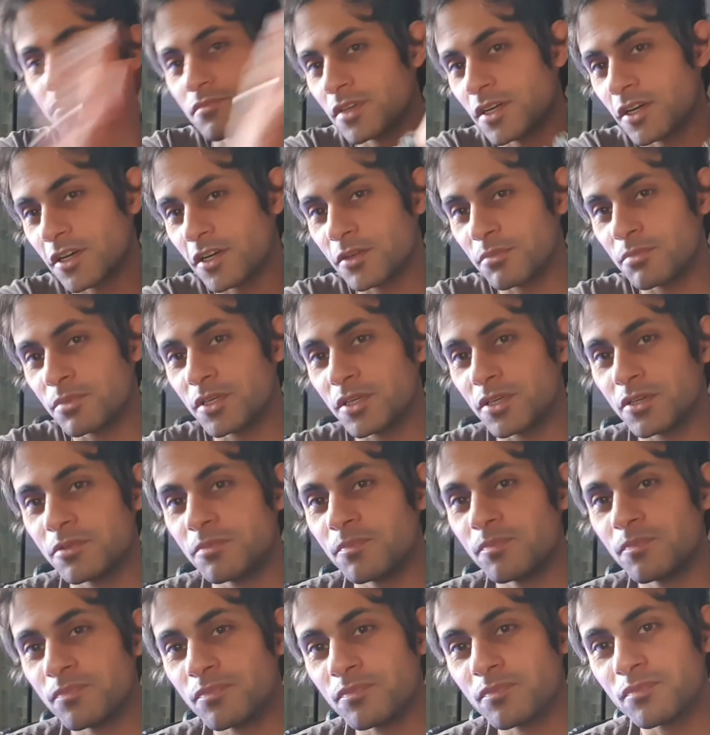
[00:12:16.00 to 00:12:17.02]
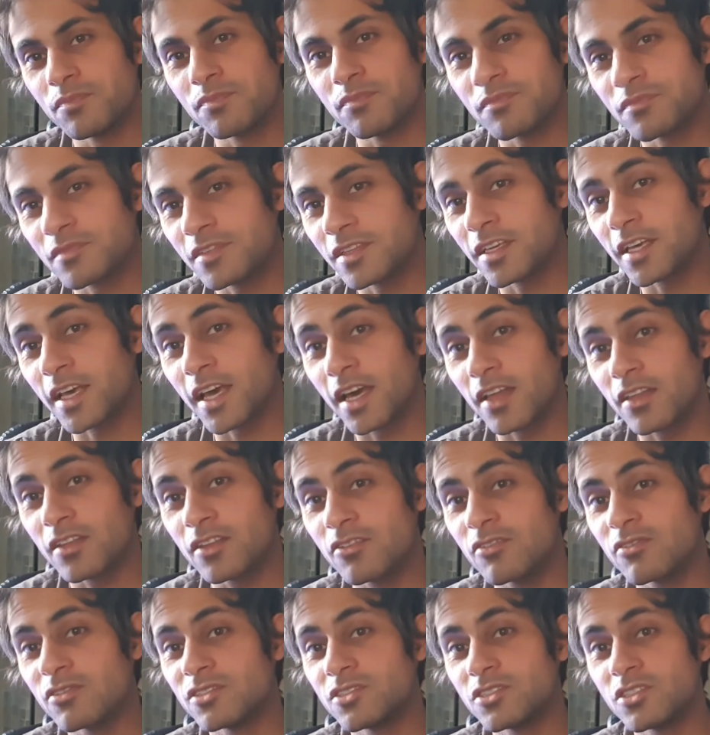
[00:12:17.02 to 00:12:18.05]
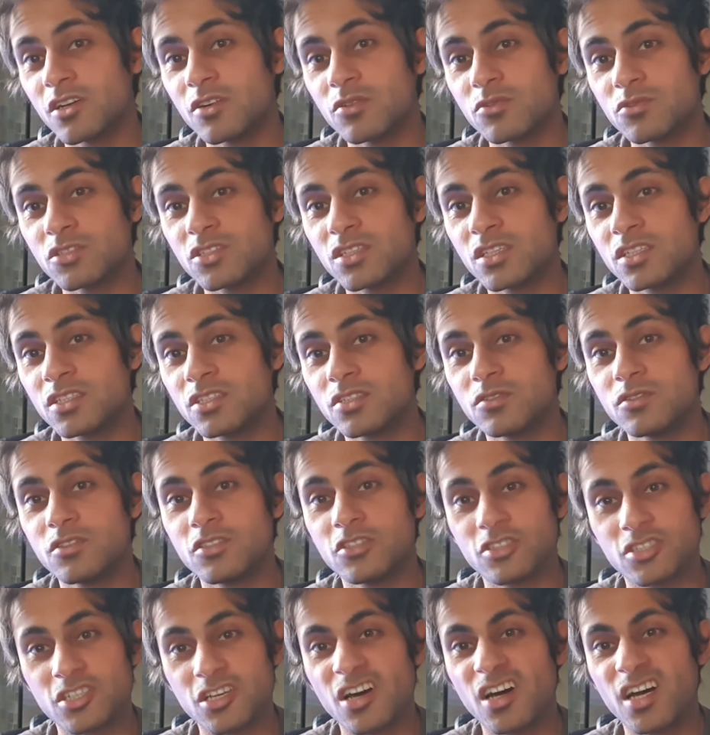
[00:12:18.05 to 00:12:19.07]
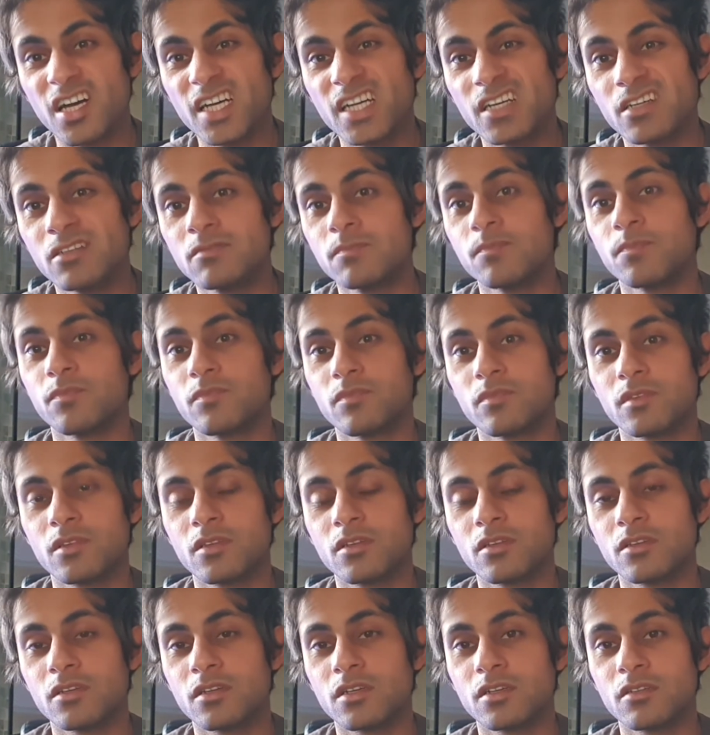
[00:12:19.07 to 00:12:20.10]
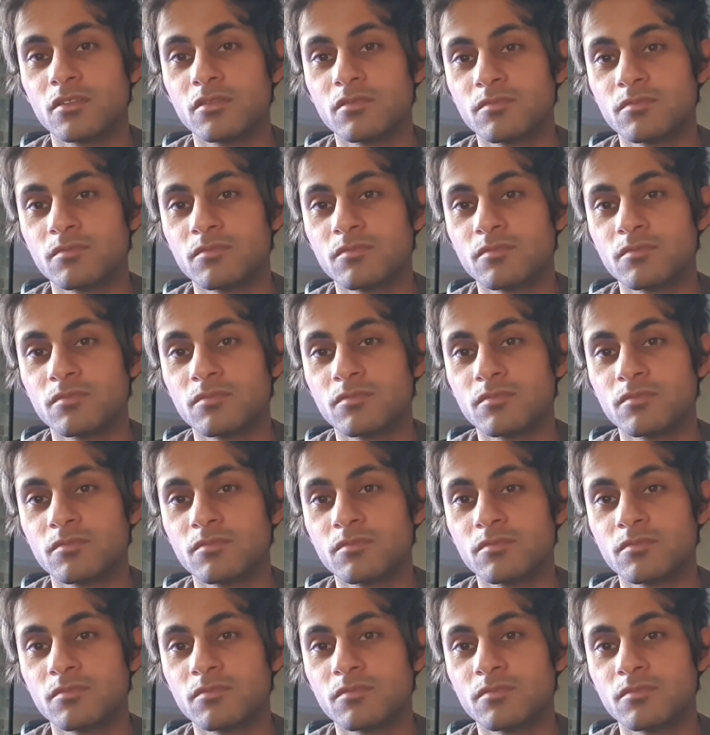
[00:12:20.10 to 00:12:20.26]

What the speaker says: Hope you get the results that you desire, you know,